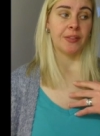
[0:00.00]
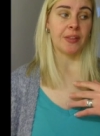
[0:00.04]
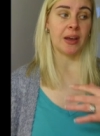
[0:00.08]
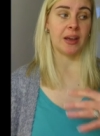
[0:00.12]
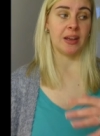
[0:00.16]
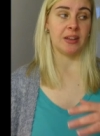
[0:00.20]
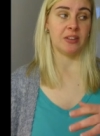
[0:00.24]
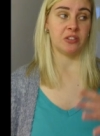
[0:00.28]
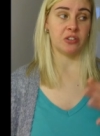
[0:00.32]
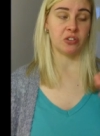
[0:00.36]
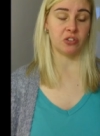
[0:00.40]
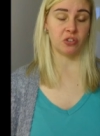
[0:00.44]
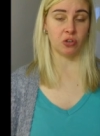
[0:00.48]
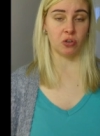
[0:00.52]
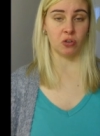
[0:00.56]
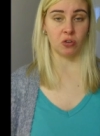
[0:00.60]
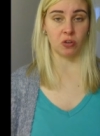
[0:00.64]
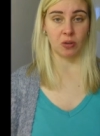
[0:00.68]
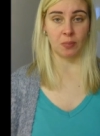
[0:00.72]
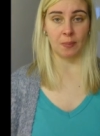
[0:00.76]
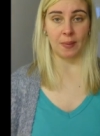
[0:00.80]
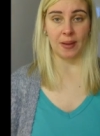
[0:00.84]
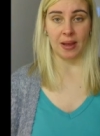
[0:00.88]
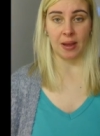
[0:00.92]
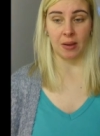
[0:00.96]
that is to
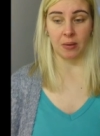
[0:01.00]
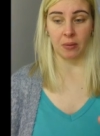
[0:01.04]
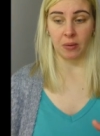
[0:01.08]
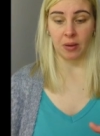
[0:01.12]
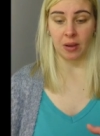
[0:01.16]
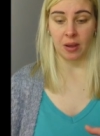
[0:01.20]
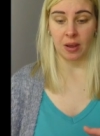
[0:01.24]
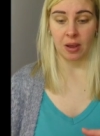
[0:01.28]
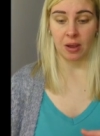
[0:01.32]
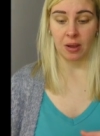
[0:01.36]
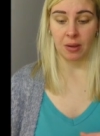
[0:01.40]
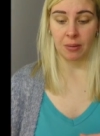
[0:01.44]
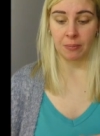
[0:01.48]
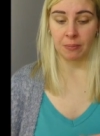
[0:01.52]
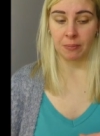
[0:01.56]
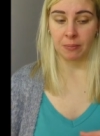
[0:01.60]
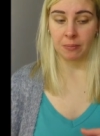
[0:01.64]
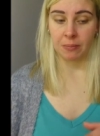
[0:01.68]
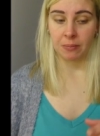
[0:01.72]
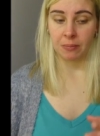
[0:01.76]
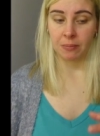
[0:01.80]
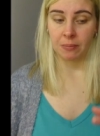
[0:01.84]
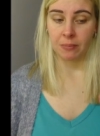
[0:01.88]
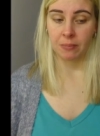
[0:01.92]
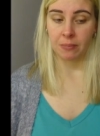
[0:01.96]
talk about
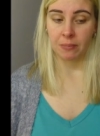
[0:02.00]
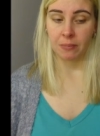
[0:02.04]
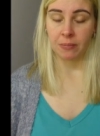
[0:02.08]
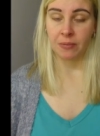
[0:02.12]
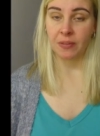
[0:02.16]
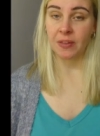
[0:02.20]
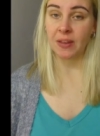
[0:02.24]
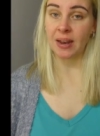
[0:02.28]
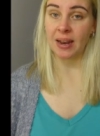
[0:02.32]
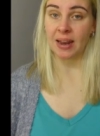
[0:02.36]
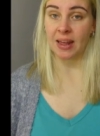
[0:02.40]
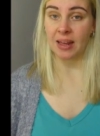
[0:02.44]
the